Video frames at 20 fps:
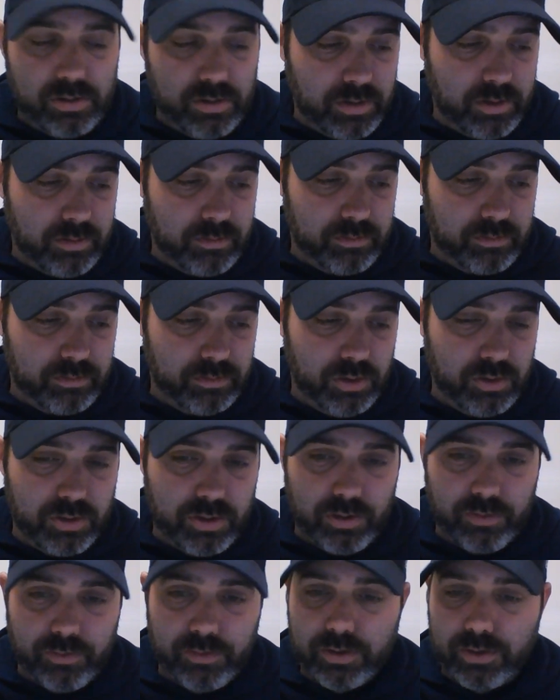
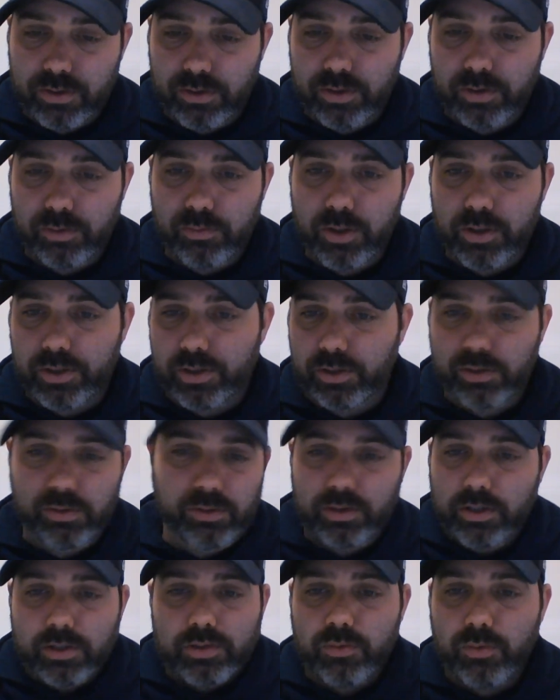Usually when there's only one or two,
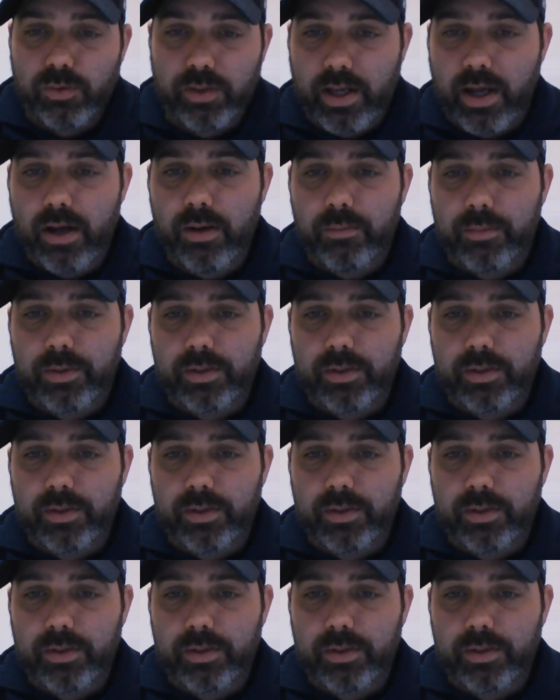it doesn't work out,